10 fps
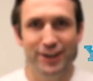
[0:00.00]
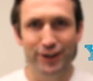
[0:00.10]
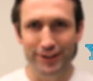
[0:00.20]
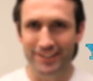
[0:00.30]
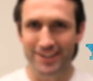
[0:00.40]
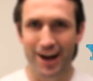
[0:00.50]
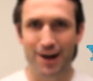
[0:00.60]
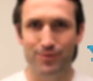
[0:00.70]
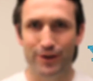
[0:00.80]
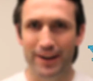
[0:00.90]
Youth
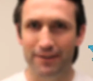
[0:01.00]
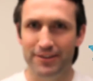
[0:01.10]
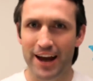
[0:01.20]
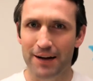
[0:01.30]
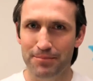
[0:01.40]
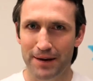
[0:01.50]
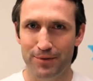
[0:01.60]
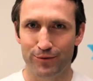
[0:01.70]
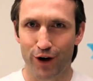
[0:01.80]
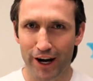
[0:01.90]
Decide will give young
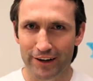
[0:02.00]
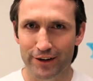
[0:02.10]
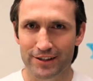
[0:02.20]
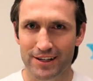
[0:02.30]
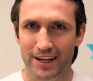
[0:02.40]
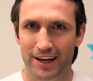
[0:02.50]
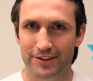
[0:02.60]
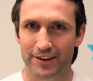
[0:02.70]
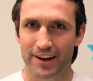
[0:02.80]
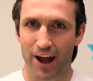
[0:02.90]
people right across the
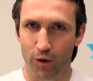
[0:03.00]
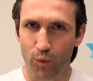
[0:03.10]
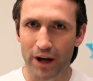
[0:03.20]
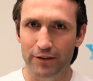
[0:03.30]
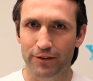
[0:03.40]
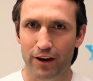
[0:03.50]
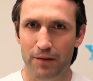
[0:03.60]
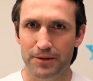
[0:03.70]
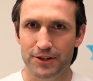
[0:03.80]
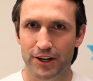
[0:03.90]
country a
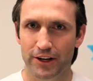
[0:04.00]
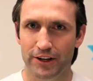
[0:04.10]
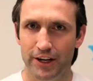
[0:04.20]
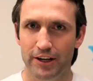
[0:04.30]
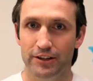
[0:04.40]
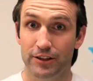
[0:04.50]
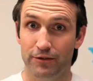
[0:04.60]
wonderful opportunity